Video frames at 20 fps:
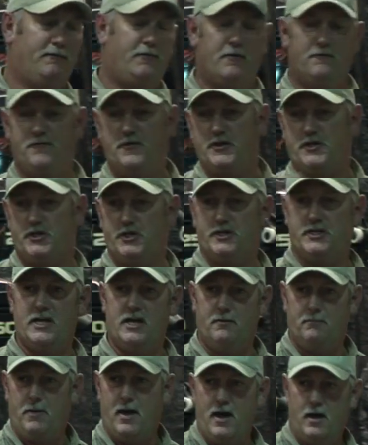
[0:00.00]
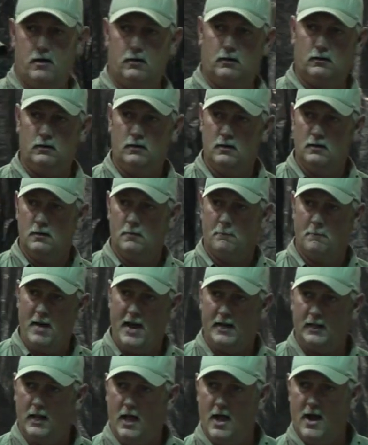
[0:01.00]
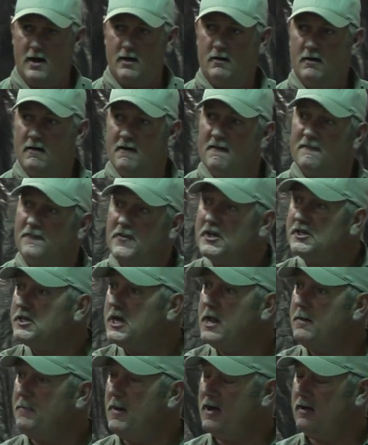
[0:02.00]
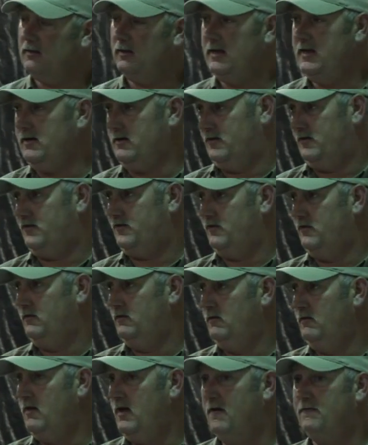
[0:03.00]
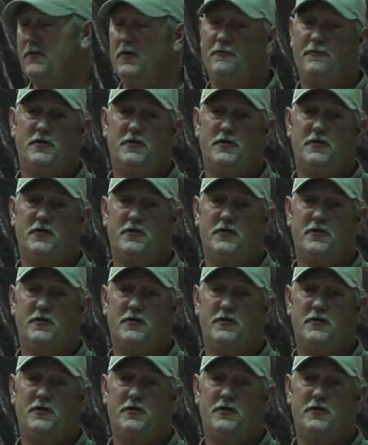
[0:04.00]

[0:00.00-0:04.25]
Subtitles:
If you're fishing 10-pound main line, fish 8-pound leaders. If you're